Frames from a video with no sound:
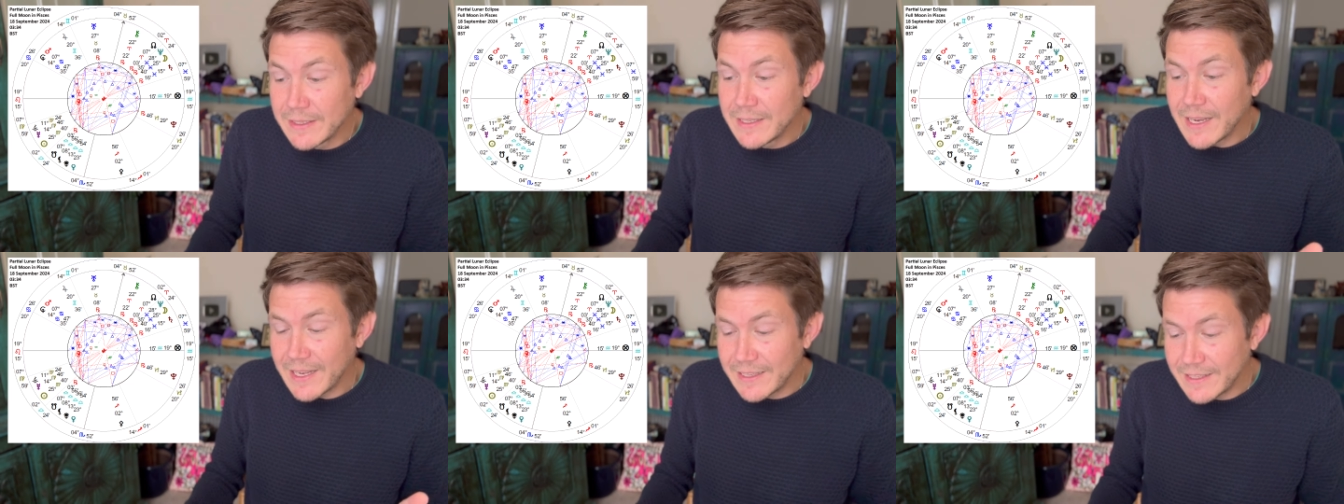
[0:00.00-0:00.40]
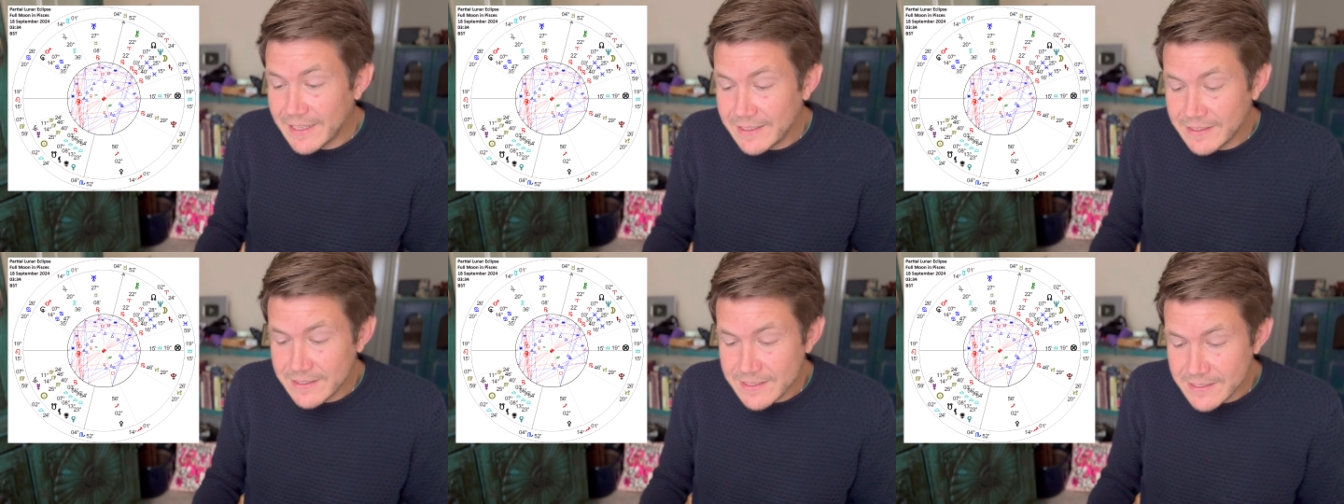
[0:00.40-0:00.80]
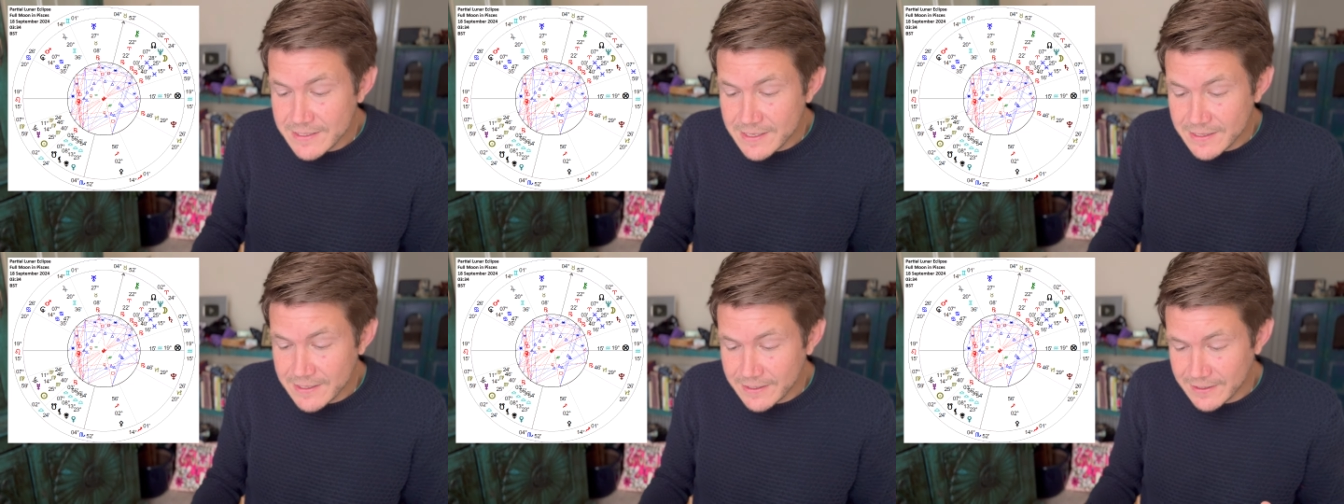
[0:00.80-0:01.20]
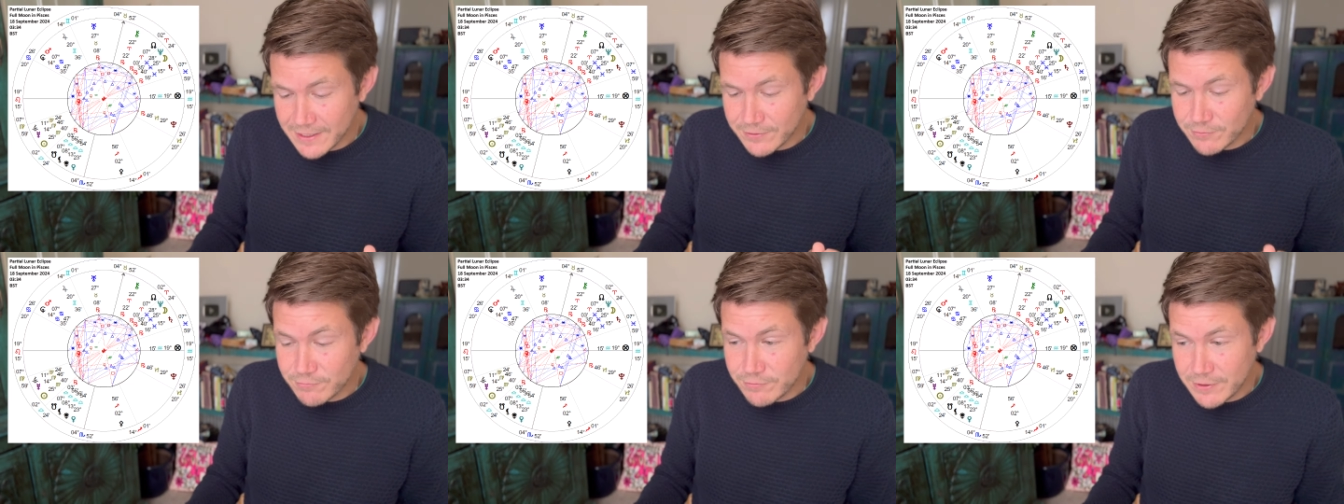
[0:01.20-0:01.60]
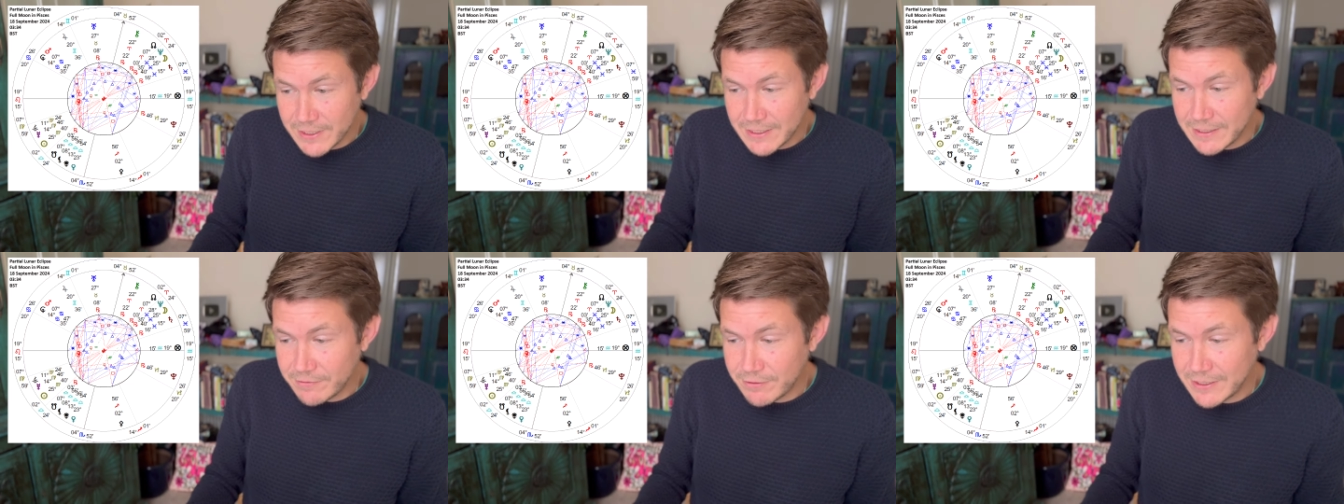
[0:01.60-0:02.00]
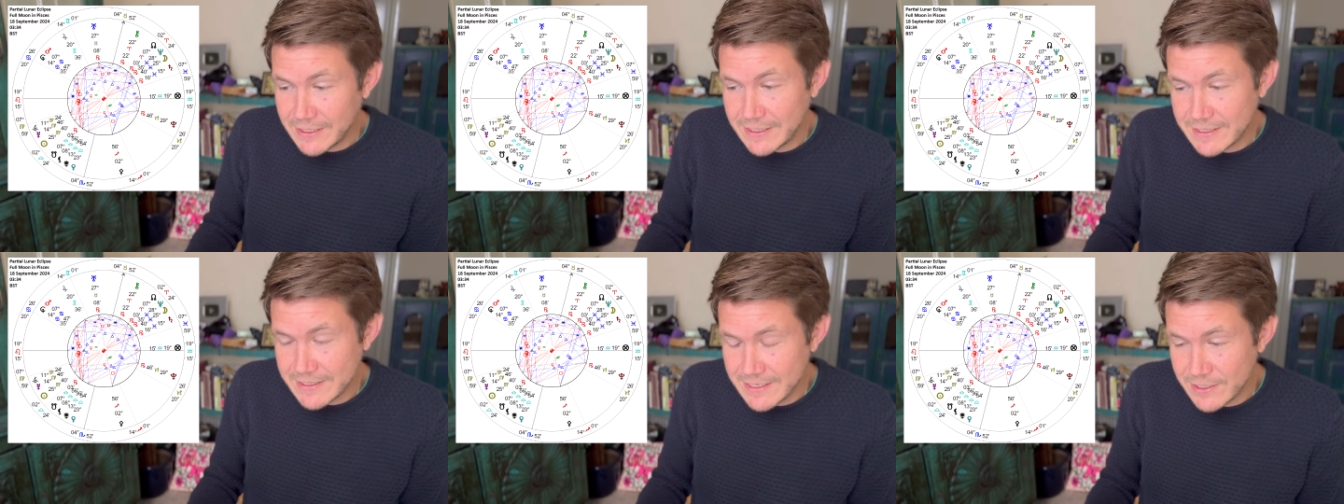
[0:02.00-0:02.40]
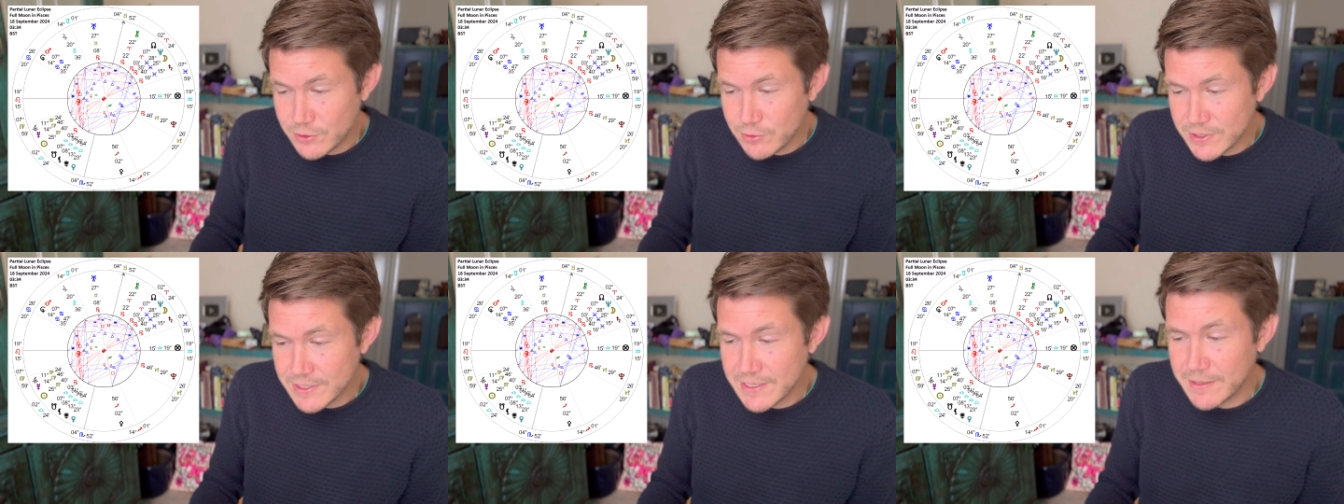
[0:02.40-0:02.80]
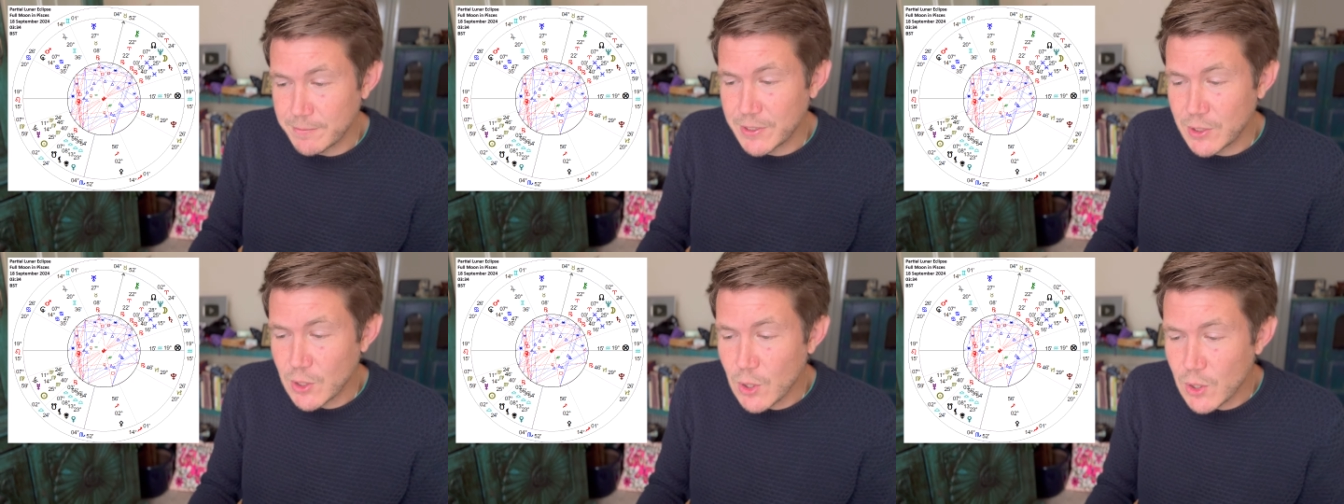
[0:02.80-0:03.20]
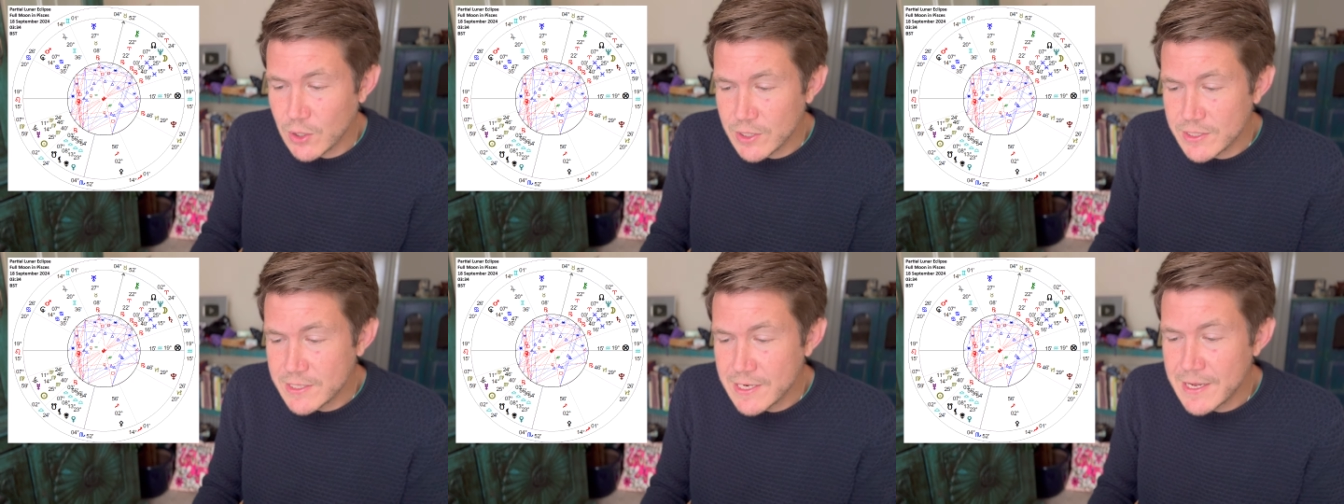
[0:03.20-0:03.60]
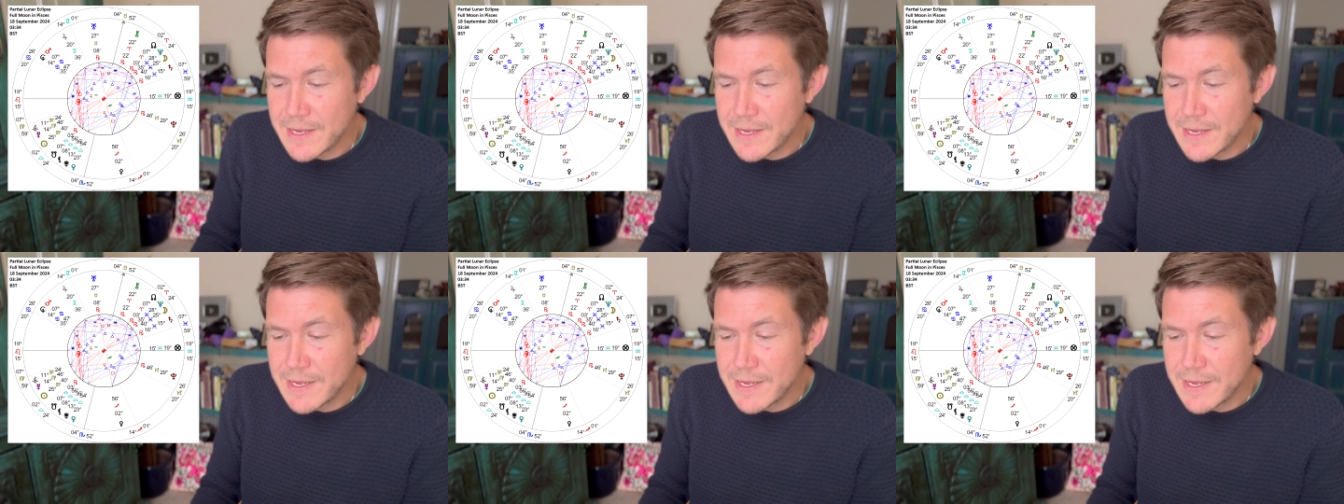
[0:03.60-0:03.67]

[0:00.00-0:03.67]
And then this is the thing that really, really is interesting because